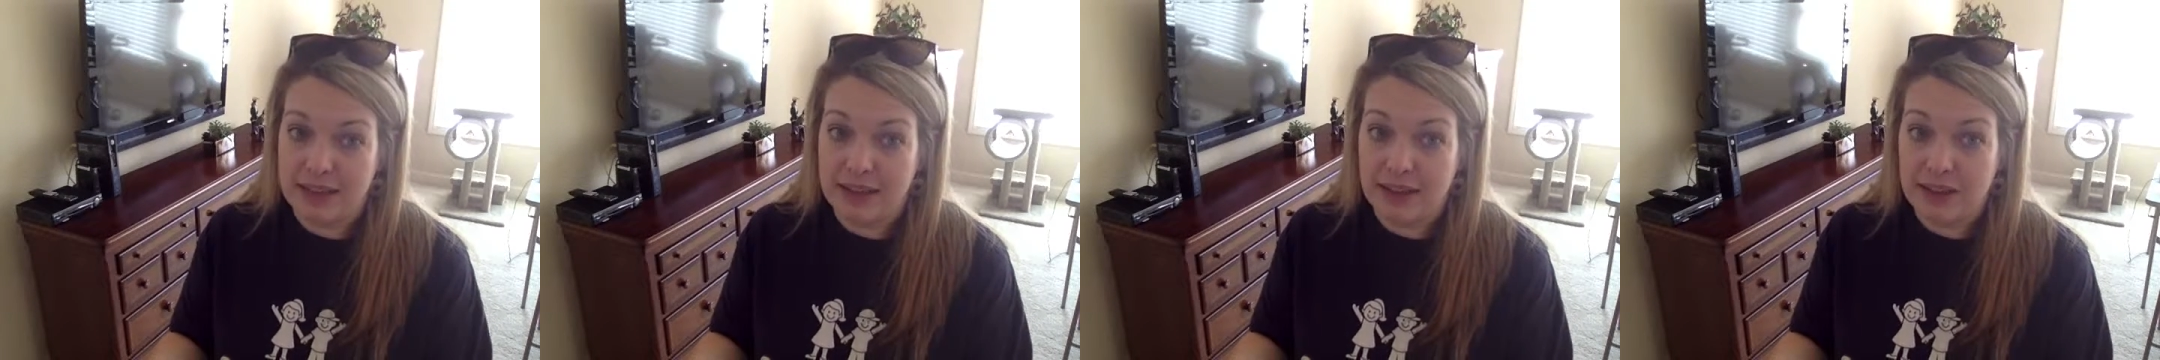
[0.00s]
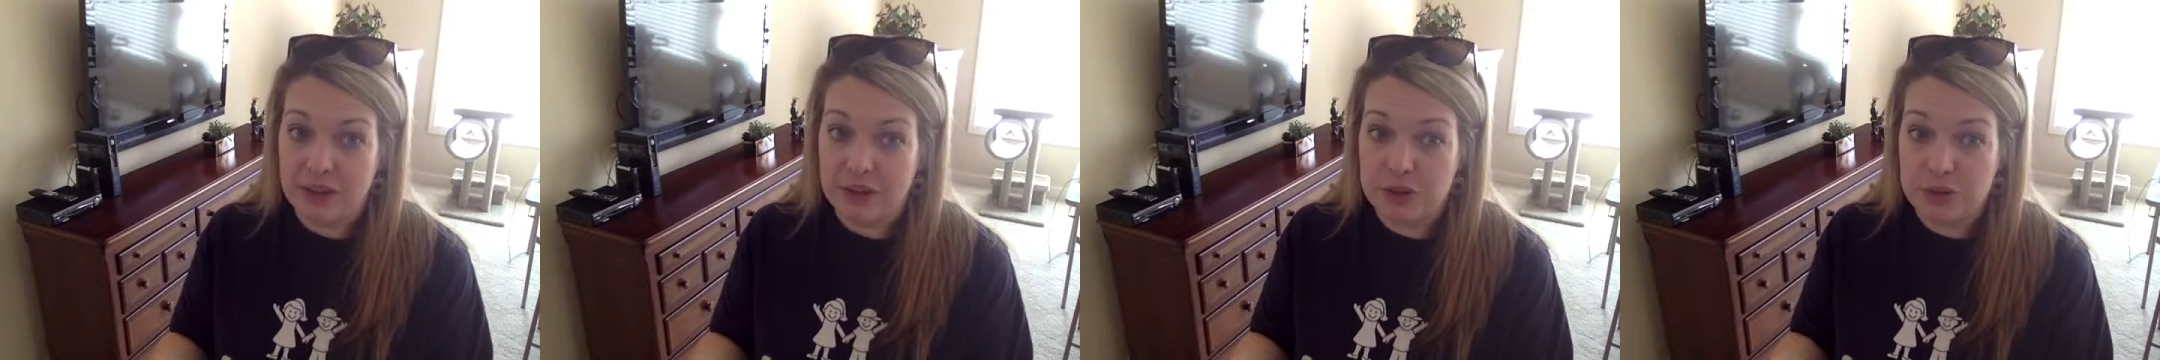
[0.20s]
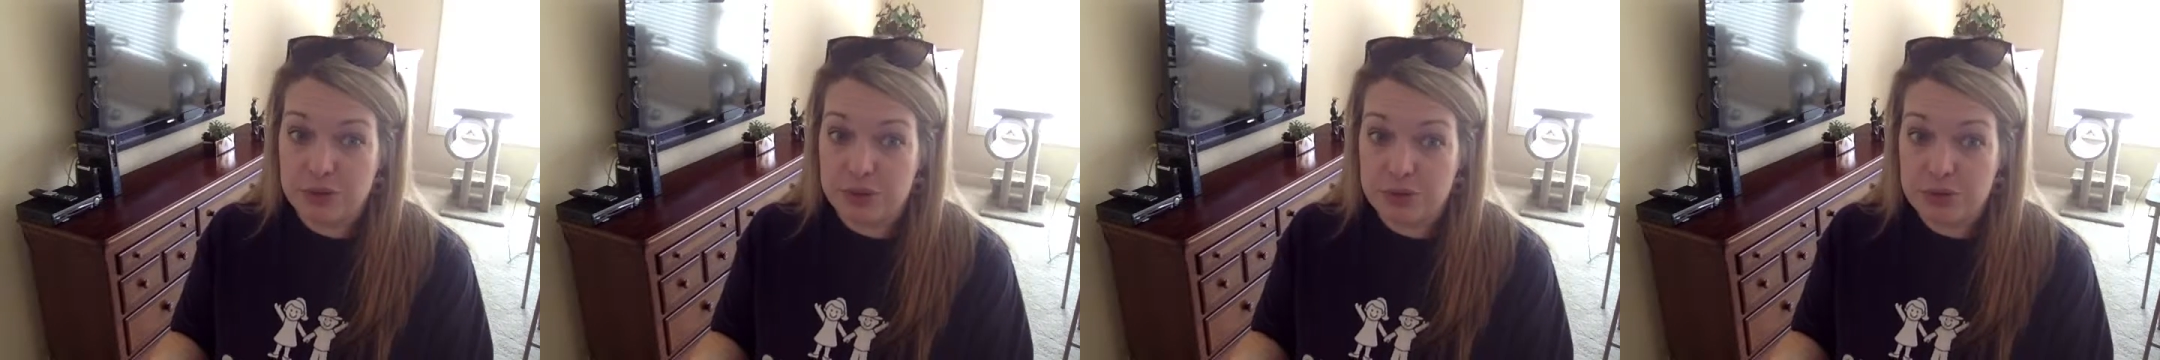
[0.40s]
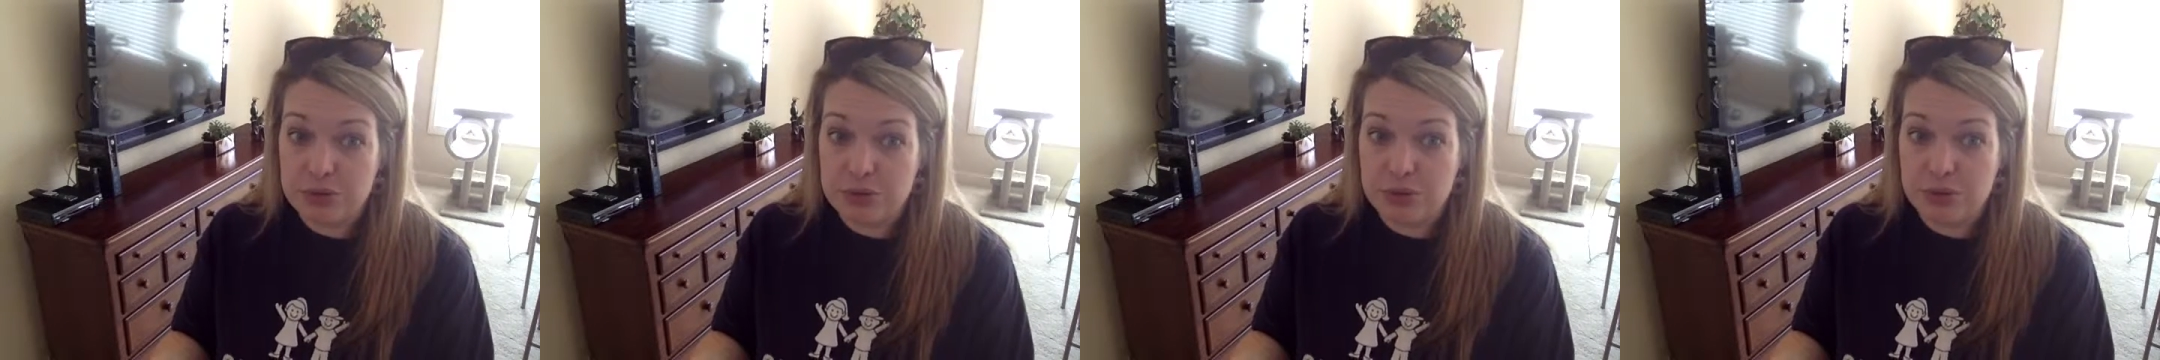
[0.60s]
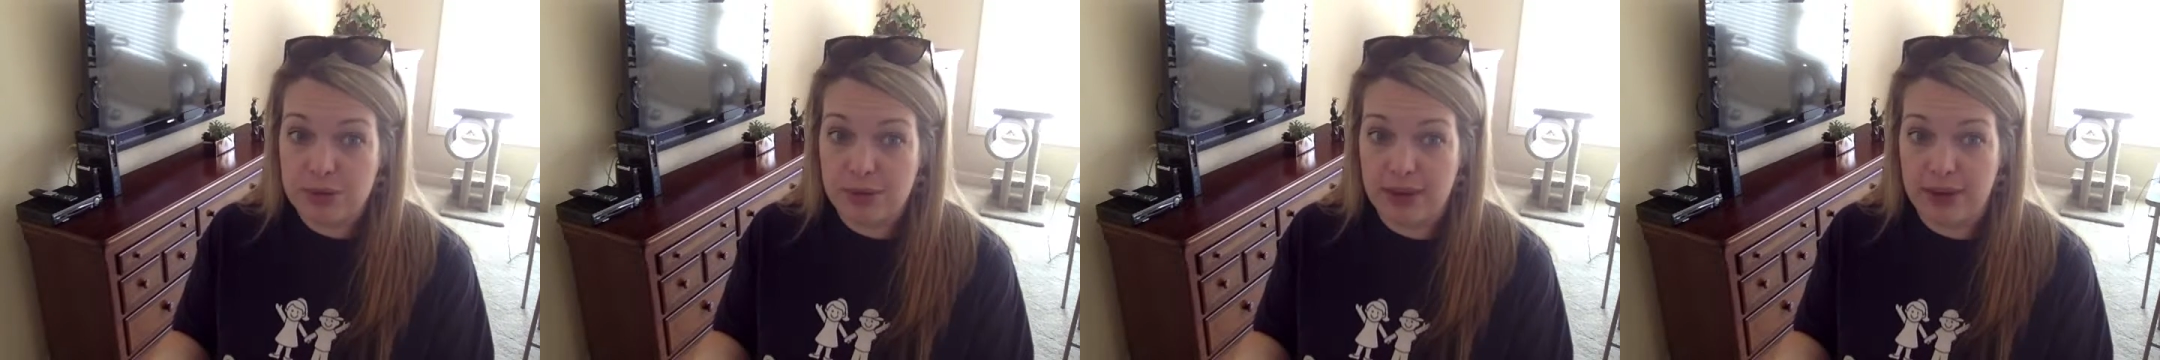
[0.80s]
they
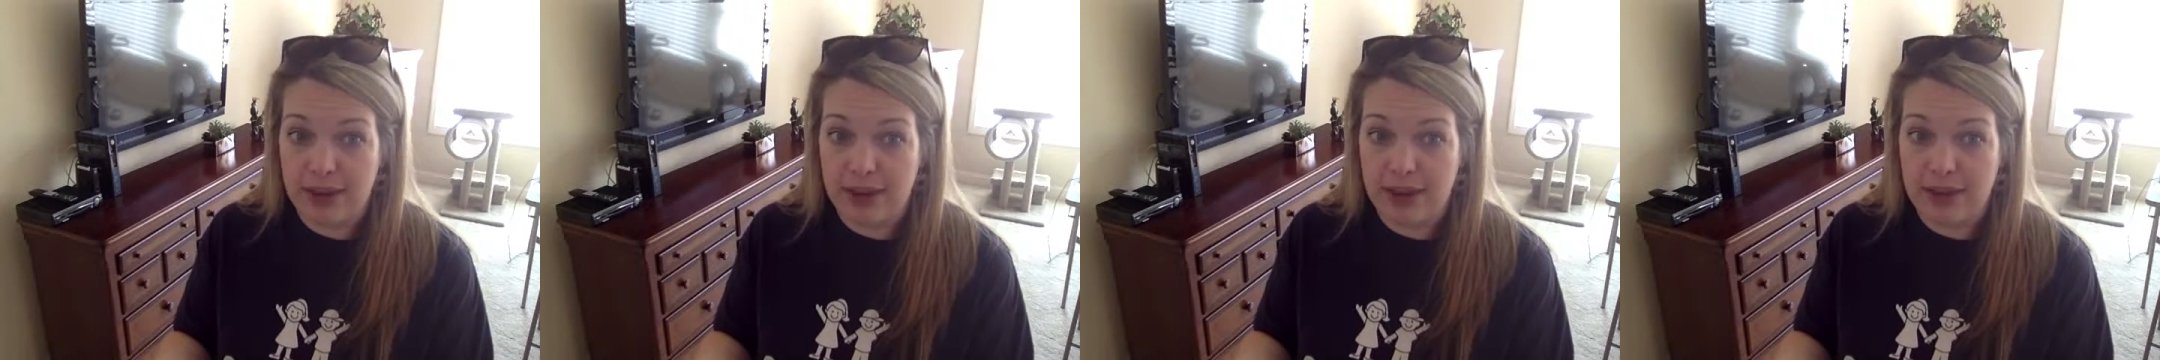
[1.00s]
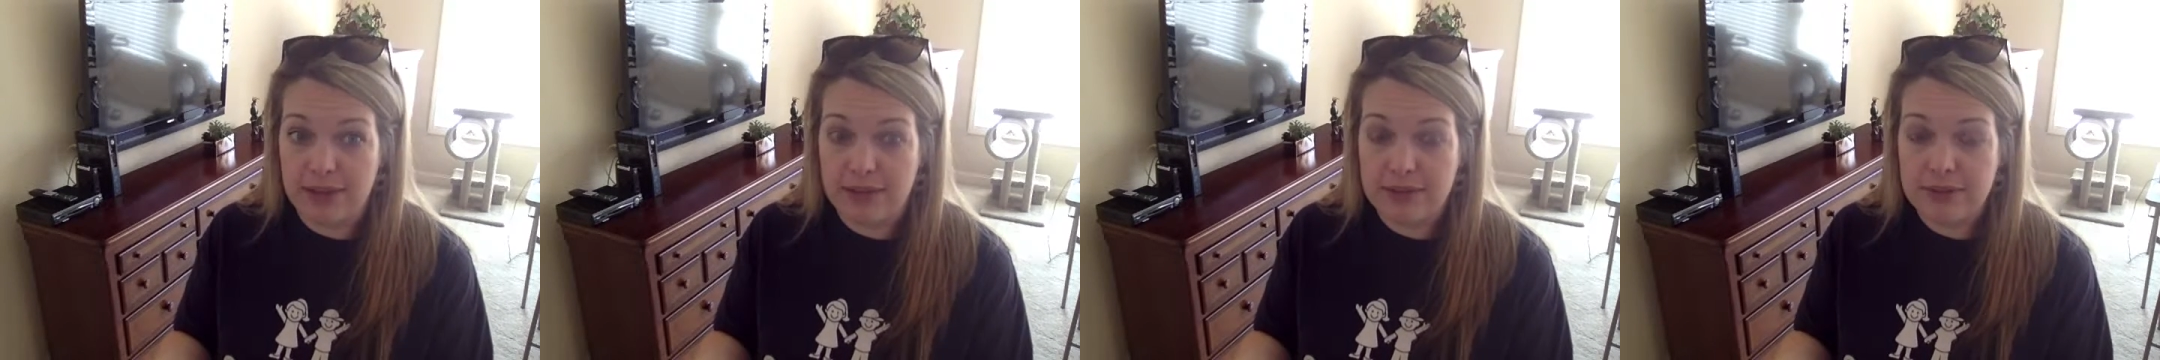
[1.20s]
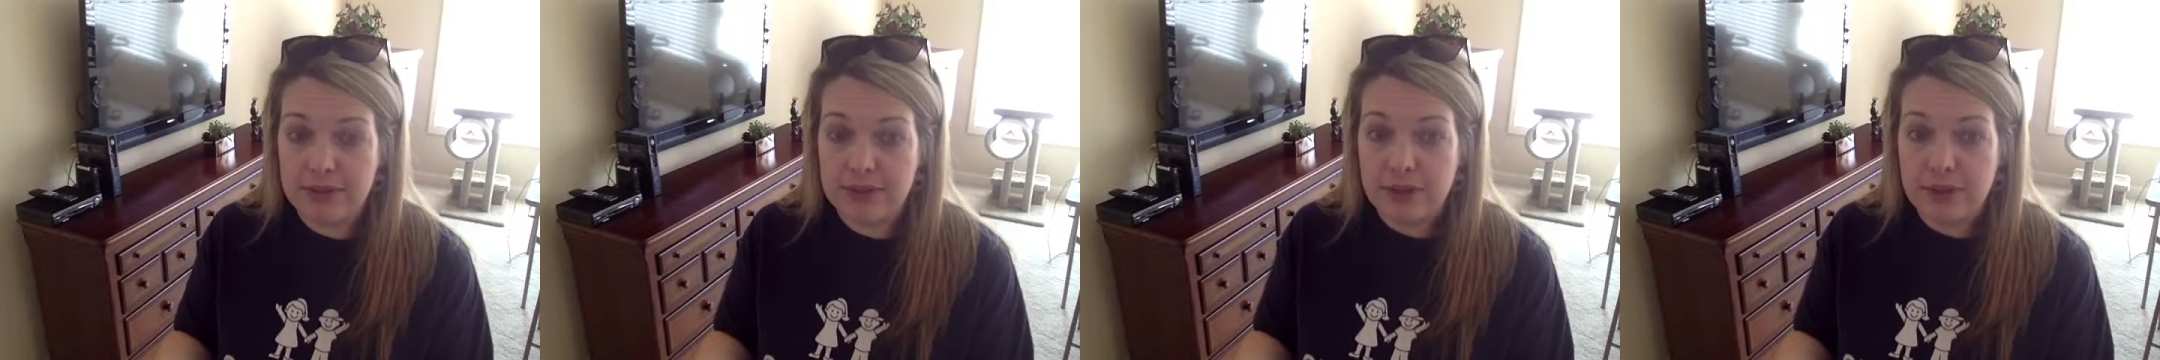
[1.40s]
do have